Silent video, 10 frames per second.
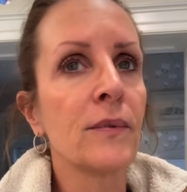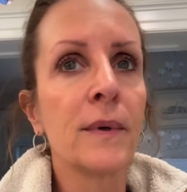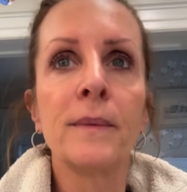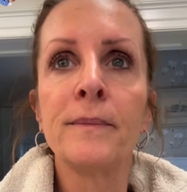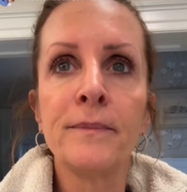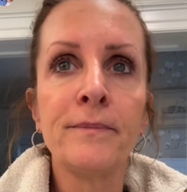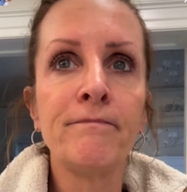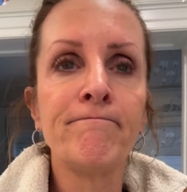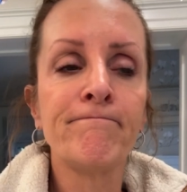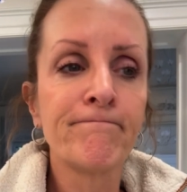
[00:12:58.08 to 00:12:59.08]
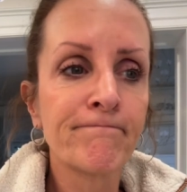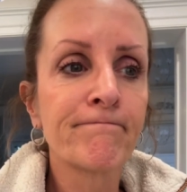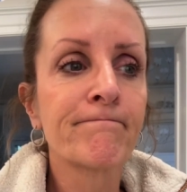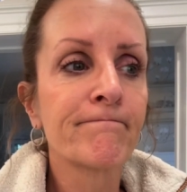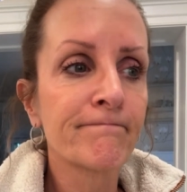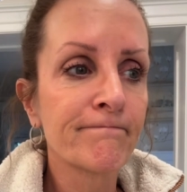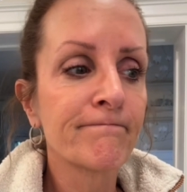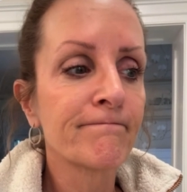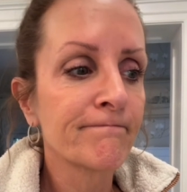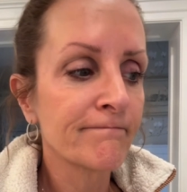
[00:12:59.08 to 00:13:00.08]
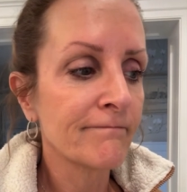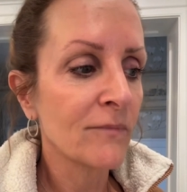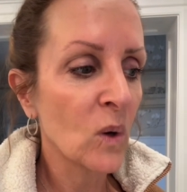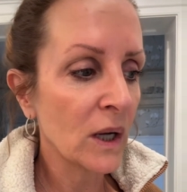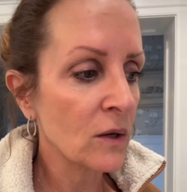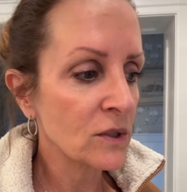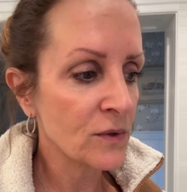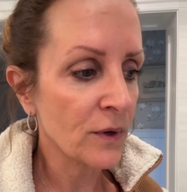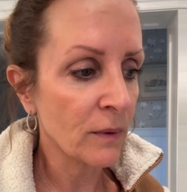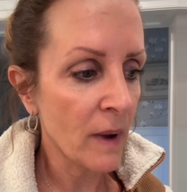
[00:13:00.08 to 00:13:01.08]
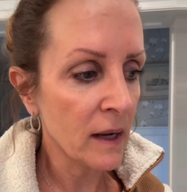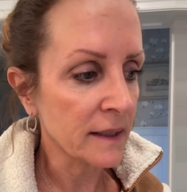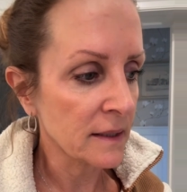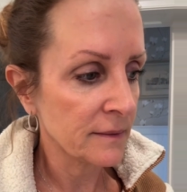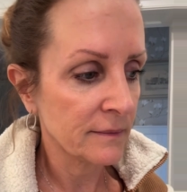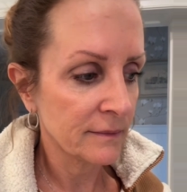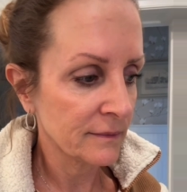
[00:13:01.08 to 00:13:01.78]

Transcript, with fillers: what goes through your mind, what goes through anybody's mind